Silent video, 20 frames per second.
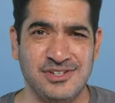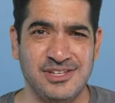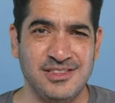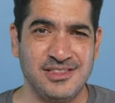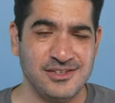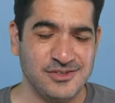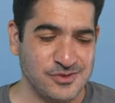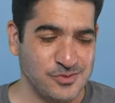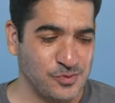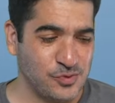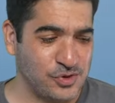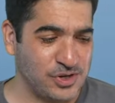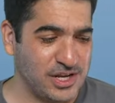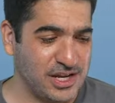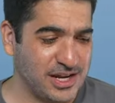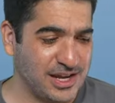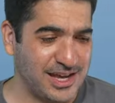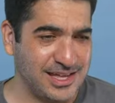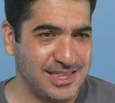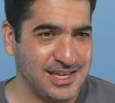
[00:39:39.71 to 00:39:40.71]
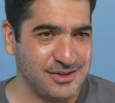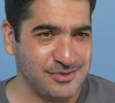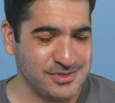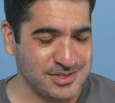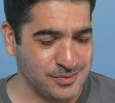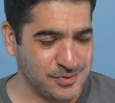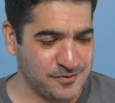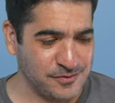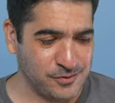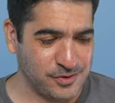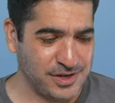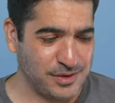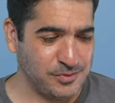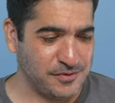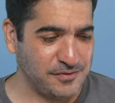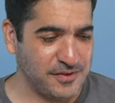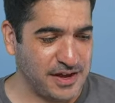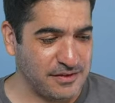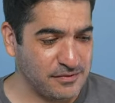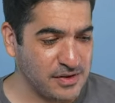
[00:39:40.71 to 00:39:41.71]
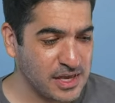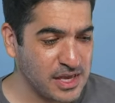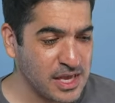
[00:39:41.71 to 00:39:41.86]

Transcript: this morning. I think it was number 4 or number 5.